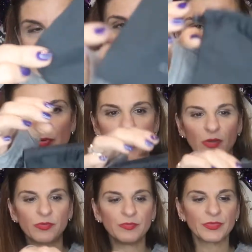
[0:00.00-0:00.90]
as
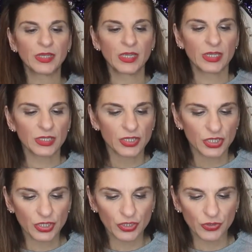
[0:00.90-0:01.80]
well.
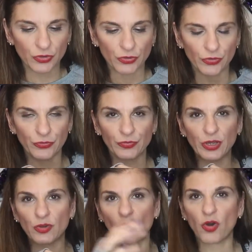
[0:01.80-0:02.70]
So
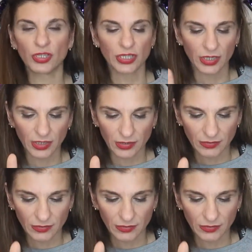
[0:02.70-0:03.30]
when you order